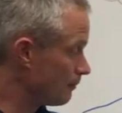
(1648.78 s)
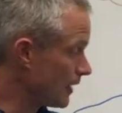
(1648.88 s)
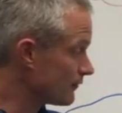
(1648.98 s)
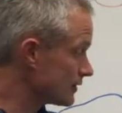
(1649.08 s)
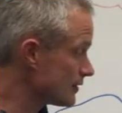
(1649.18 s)

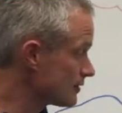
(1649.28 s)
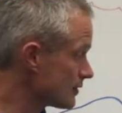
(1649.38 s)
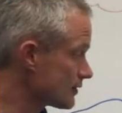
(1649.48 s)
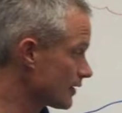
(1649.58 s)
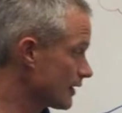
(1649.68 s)
buffeted,
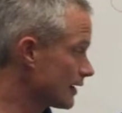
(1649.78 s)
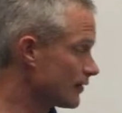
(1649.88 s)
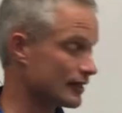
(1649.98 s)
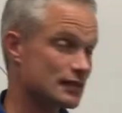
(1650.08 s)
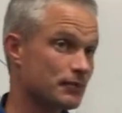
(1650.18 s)
so they
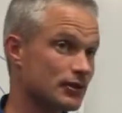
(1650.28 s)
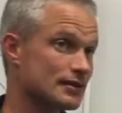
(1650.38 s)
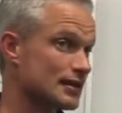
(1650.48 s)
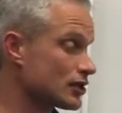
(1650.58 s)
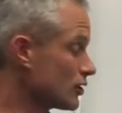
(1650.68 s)
don't
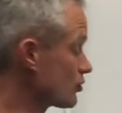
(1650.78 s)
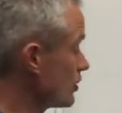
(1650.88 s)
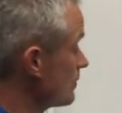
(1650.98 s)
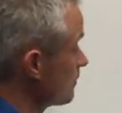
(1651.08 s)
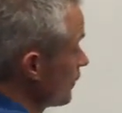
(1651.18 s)
experience such
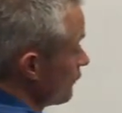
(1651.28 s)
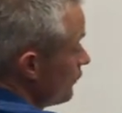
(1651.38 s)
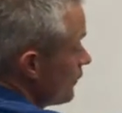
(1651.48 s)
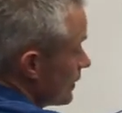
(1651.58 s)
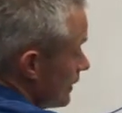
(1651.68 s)
extremes, but the
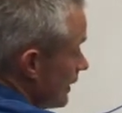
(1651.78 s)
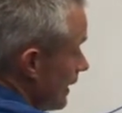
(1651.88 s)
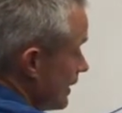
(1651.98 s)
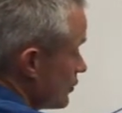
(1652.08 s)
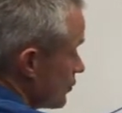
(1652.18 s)
further
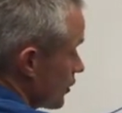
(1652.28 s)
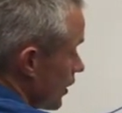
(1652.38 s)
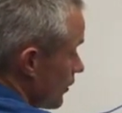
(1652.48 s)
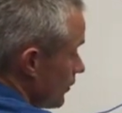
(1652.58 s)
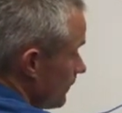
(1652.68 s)
inland you
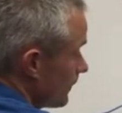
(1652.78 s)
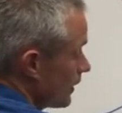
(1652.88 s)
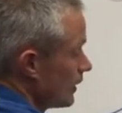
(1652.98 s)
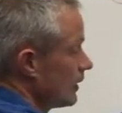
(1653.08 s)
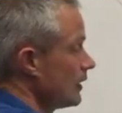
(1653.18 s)
go,
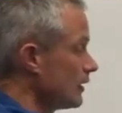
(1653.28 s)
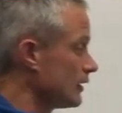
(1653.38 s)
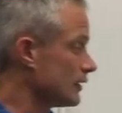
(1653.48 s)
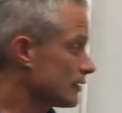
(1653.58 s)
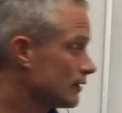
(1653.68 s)

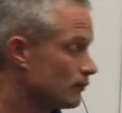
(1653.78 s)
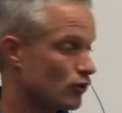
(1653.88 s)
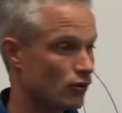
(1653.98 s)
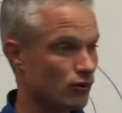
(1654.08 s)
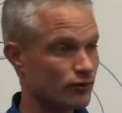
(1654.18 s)
the
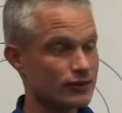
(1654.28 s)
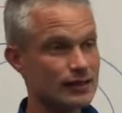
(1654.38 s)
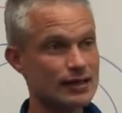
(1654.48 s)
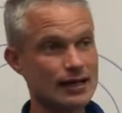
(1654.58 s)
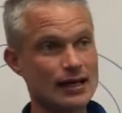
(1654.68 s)
more
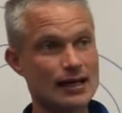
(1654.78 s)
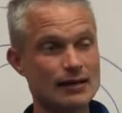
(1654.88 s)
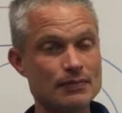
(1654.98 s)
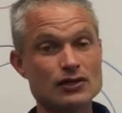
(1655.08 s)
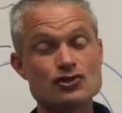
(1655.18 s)
the
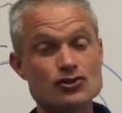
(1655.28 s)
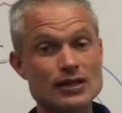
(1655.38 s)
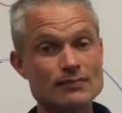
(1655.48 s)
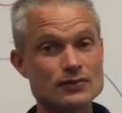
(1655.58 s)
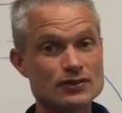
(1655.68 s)

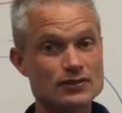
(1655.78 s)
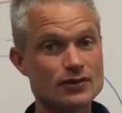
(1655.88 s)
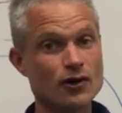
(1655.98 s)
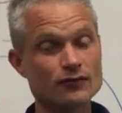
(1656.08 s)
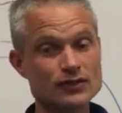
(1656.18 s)
extremes
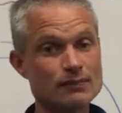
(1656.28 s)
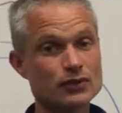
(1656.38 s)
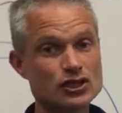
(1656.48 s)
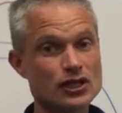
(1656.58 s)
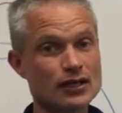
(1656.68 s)
of
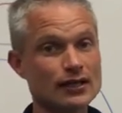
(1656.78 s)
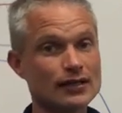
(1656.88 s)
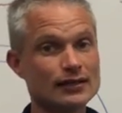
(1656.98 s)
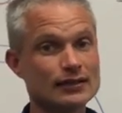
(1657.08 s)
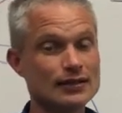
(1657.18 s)
temperature
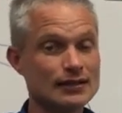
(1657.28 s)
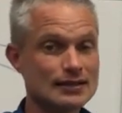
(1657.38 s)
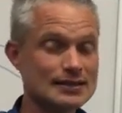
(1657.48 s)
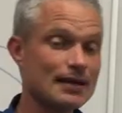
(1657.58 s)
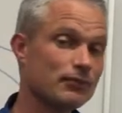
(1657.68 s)
in
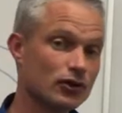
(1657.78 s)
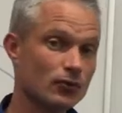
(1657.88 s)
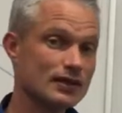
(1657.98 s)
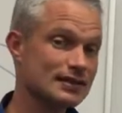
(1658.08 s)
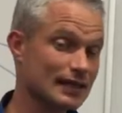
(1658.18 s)
summer and
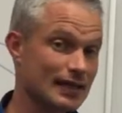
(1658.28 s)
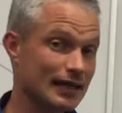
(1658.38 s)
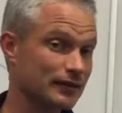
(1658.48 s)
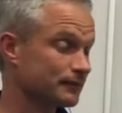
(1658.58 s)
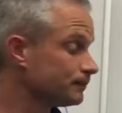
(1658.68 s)
winter
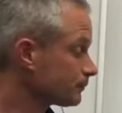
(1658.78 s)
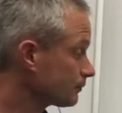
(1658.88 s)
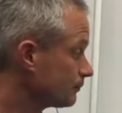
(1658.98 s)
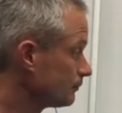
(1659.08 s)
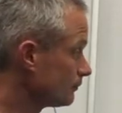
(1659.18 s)
get.
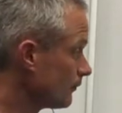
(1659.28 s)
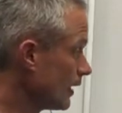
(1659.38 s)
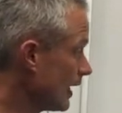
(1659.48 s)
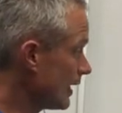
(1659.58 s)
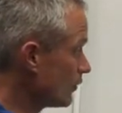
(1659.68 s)

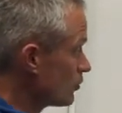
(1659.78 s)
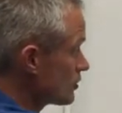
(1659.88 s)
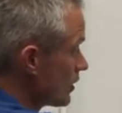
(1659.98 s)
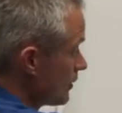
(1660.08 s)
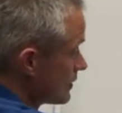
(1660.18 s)
And
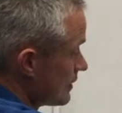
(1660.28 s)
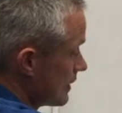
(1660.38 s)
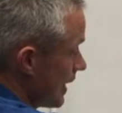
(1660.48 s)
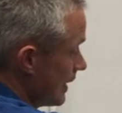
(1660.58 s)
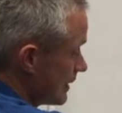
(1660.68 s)
also as you're
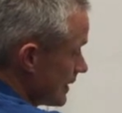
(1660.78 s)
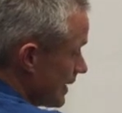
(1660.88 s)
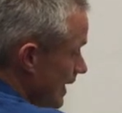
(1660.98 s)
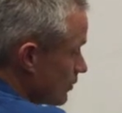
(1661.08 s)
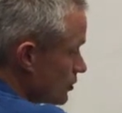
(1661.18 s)
gaining
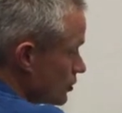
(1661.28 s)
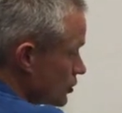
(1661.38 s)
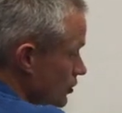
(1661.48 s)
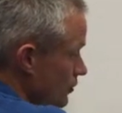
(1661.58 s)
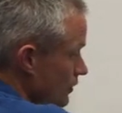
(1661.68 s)
in
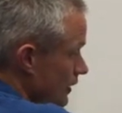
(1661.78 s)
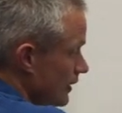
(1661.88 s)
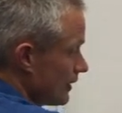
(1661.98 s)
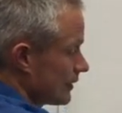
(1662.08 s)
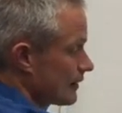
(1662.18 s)
altitude,
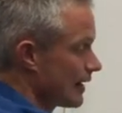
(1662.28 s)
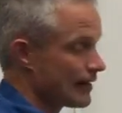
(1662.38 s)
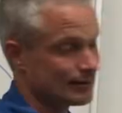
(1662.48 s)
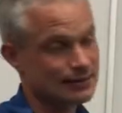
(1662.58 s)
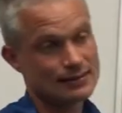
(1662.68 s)

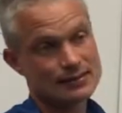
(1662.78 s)
that